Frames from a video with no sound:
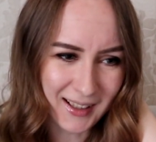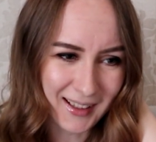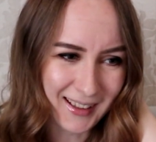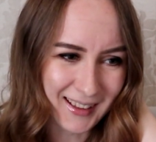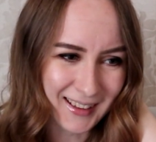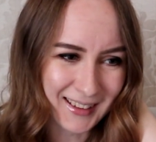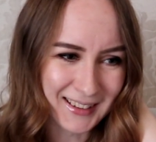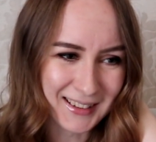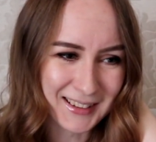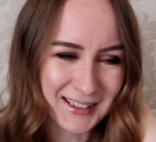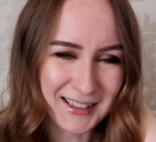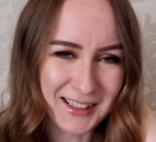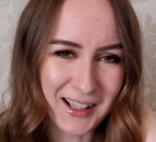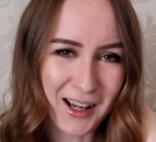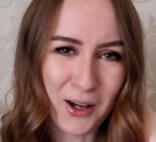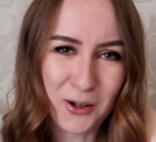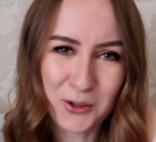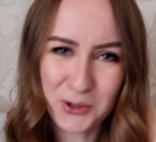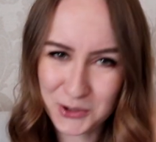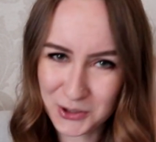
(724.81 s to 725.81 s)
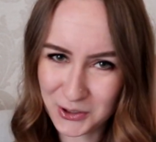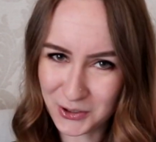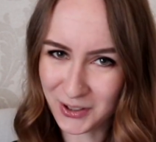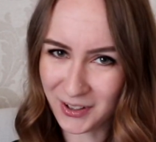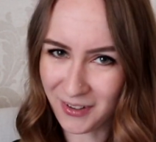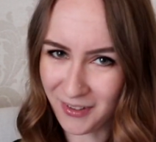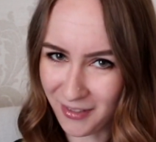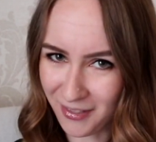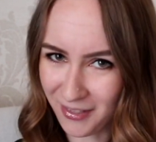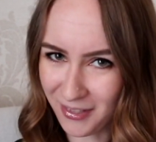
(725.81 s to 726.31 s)
and I also
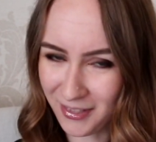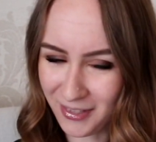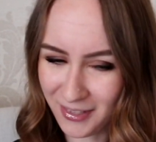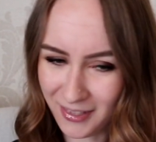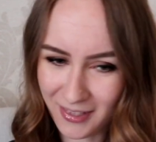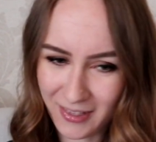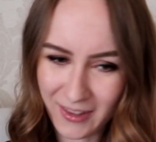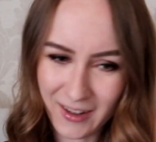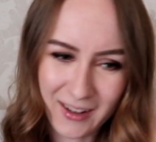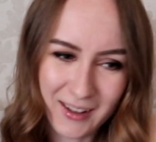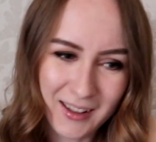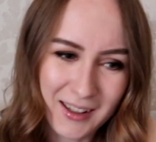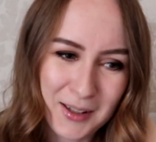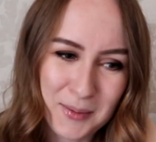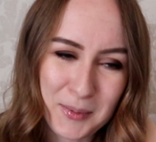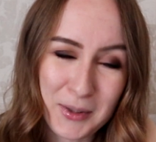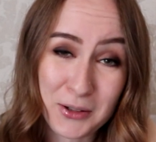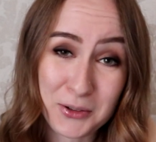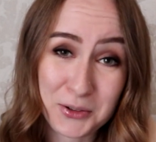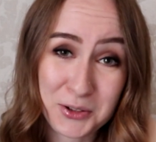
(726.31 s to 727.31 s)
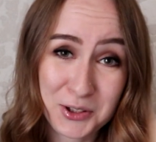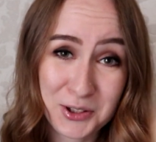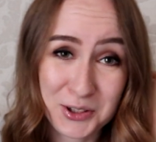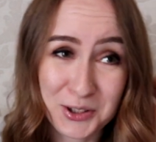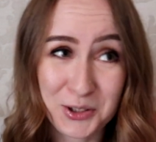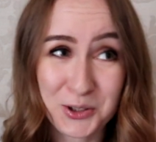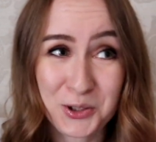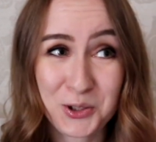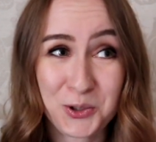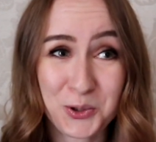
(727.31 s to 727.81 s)
can think about
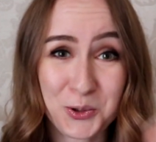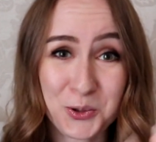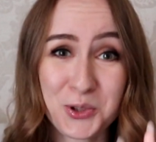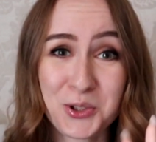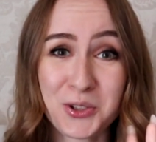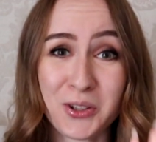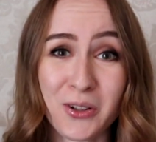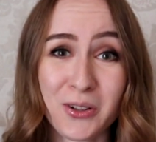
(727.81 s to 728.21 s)
two